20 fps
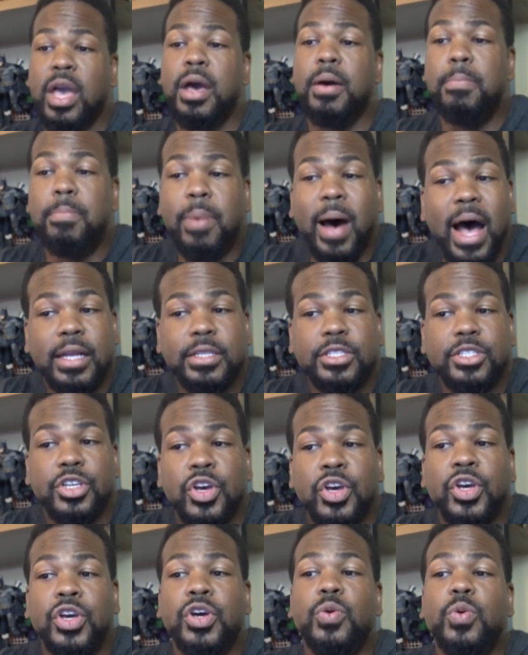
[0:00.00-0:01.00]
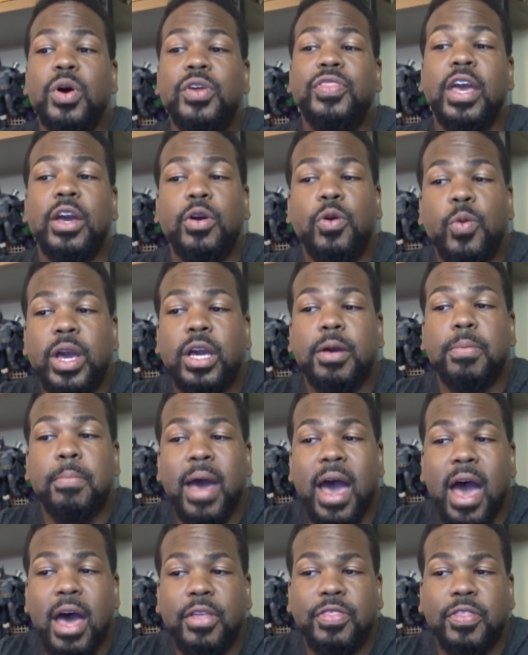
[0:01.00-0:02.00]
But with a quick
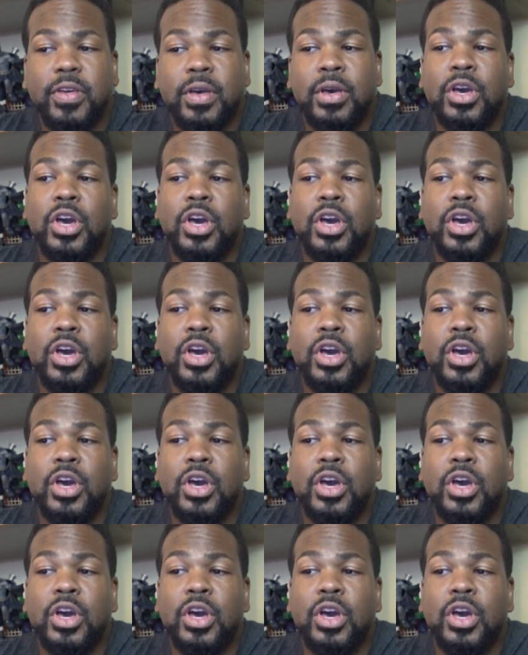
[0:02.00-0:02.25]
math,